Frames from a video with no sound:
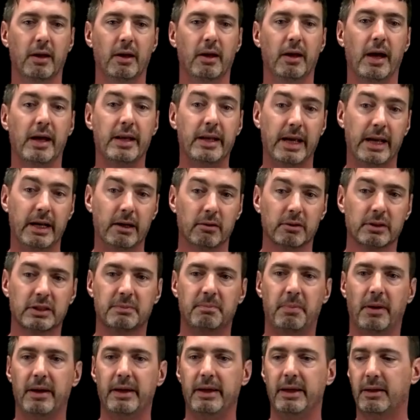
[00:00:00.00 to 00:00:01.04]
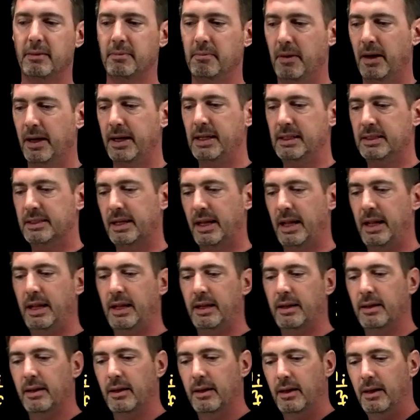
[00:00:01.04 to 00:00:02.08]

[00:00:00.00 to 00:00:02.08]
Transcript: an aerospike might take